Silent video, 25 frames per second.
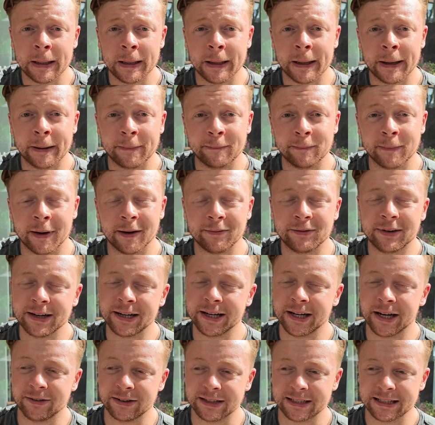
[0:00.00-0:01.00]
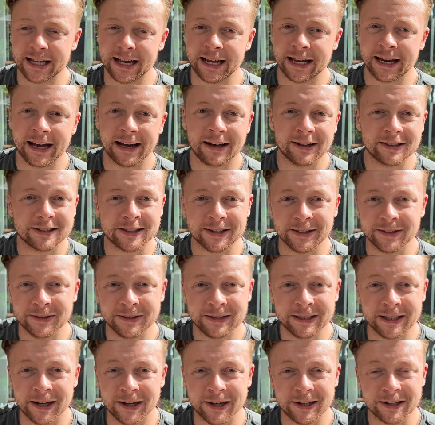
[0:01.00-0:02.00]
I've let you know it's there now, so,
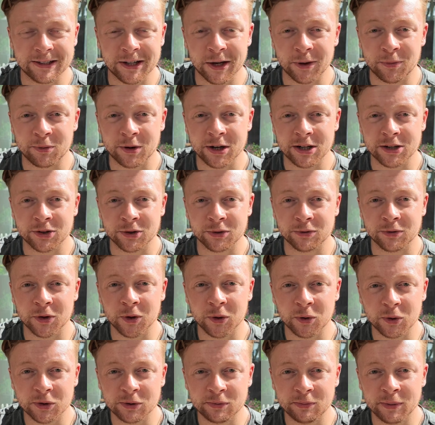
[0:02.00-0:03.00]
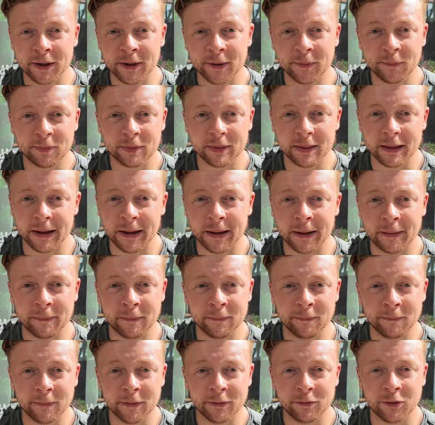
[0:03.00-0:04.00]
you know, there's no pressure, of course, but
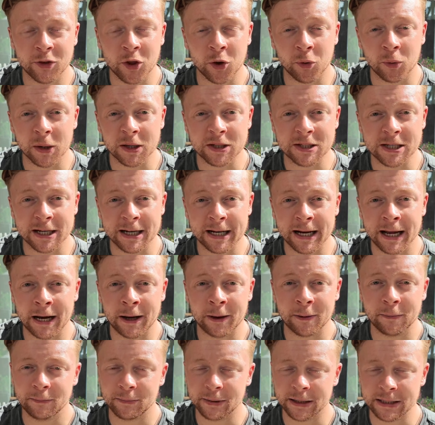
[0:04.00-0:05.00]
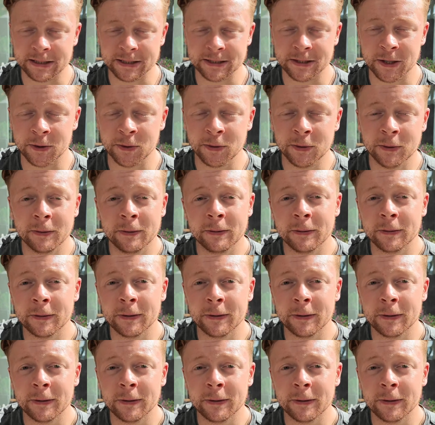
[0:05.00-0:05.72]
if you do want to check it out, please do.